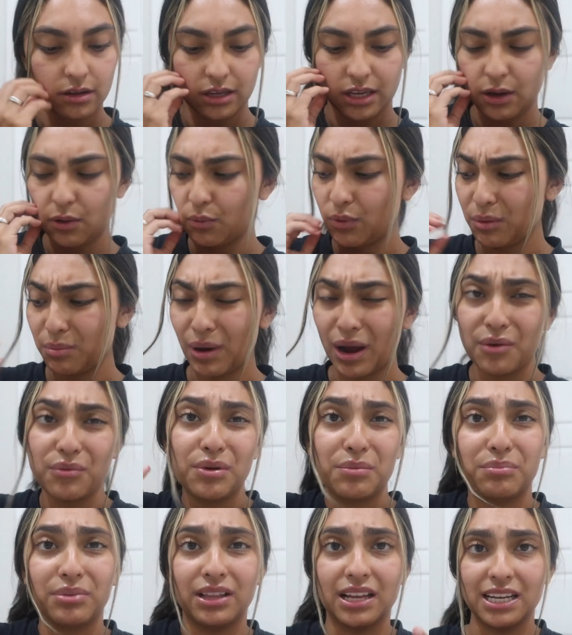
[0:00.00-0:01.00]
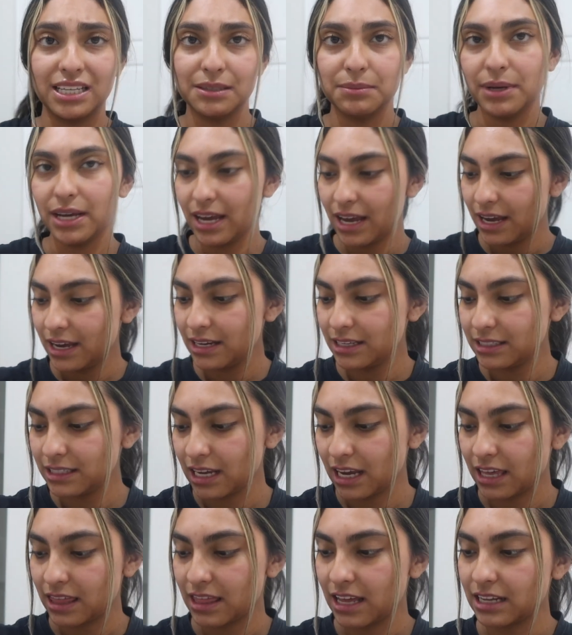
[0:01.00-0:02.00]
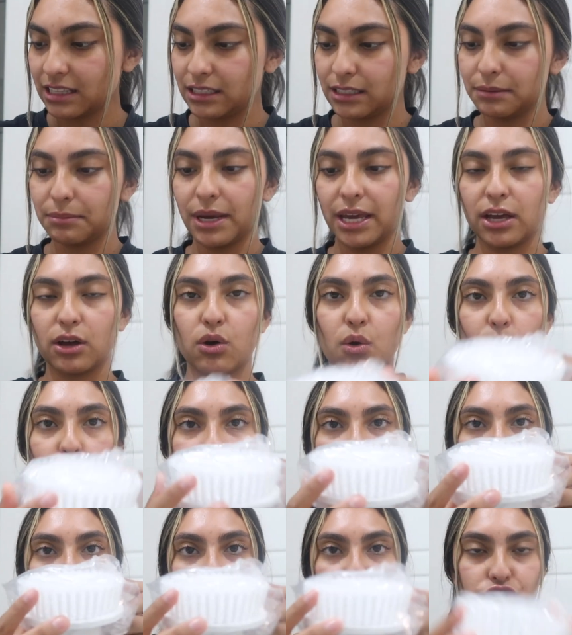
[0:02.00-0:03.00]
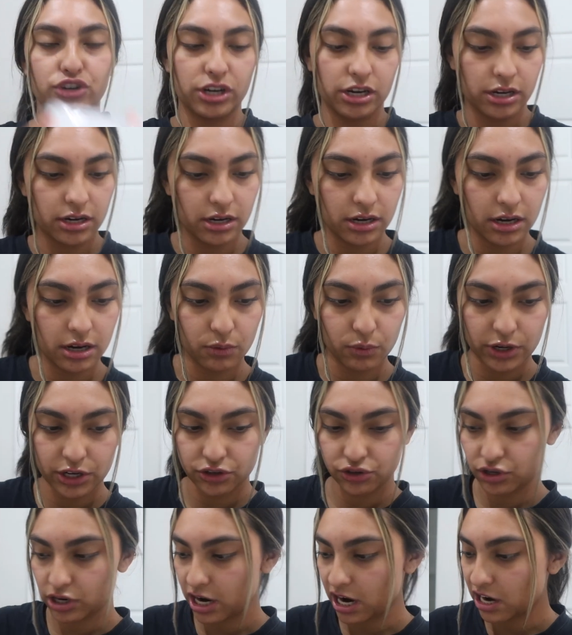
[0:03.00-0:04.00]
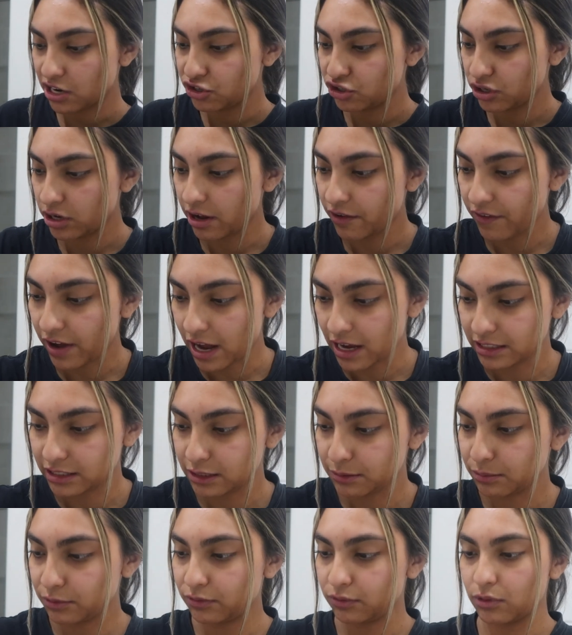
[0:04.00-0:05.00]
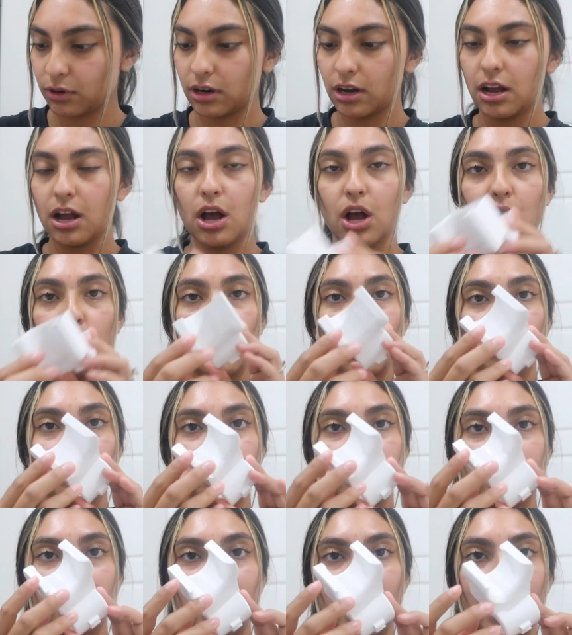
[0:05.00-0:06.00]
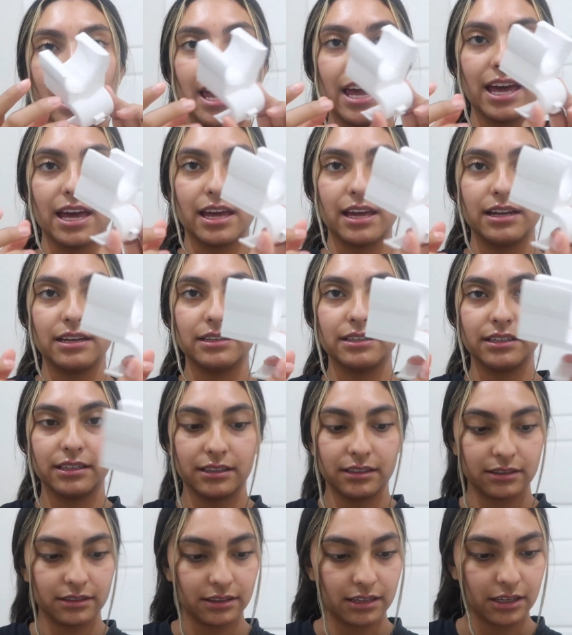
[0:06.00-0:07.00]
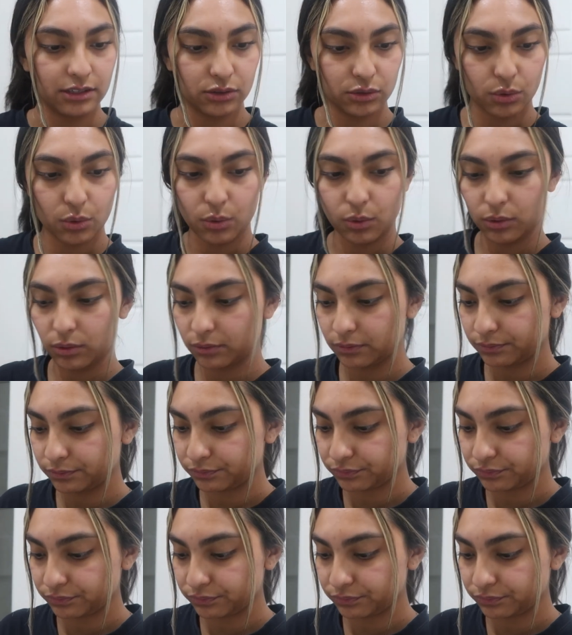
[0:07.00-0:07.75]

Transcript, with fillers: can we buy replacement heads? Like that's my question, which I should have asked before. Oh, you can hang it. That's cool.